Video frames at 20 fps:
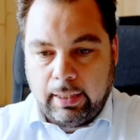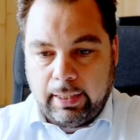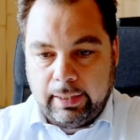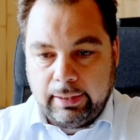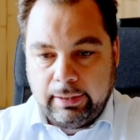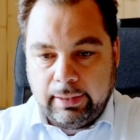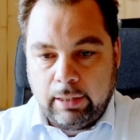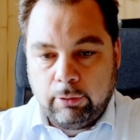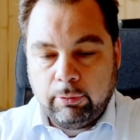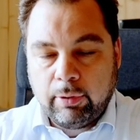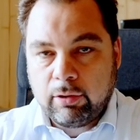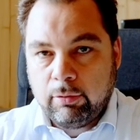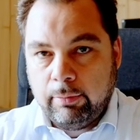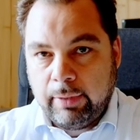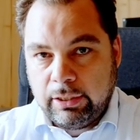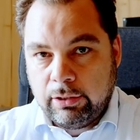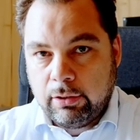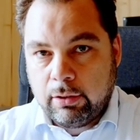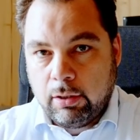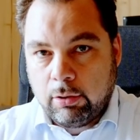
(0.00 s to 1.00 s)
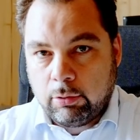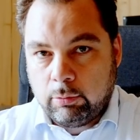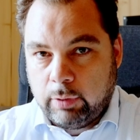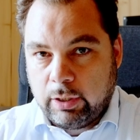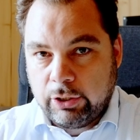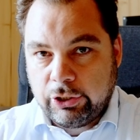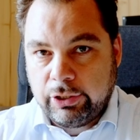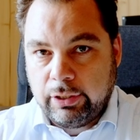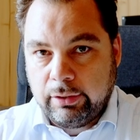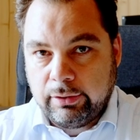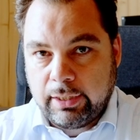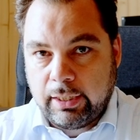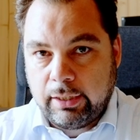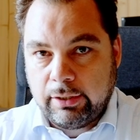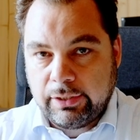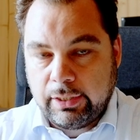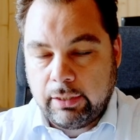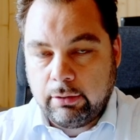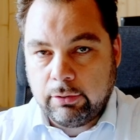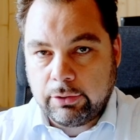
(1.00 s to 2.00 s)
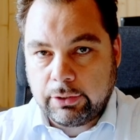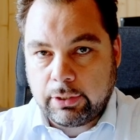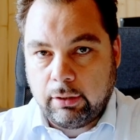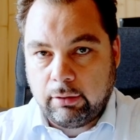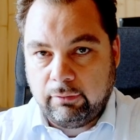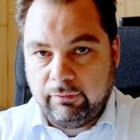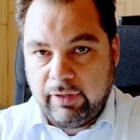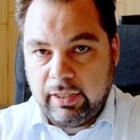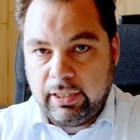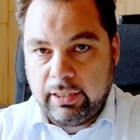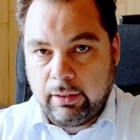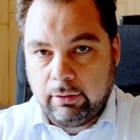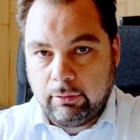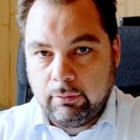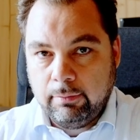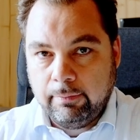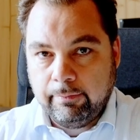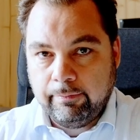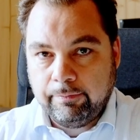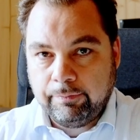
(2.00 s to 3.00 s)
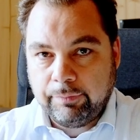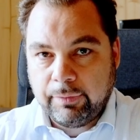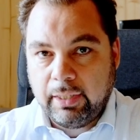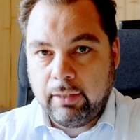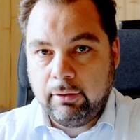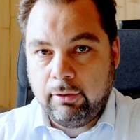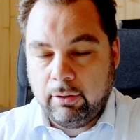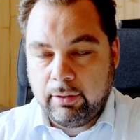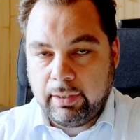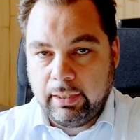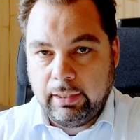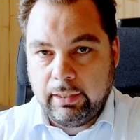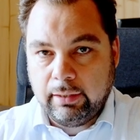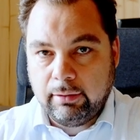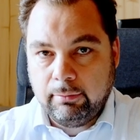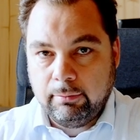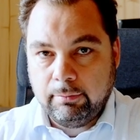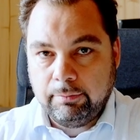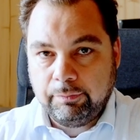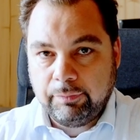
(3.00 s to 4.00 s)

I now recommend you go and watch the entire Single Scull video and look at it.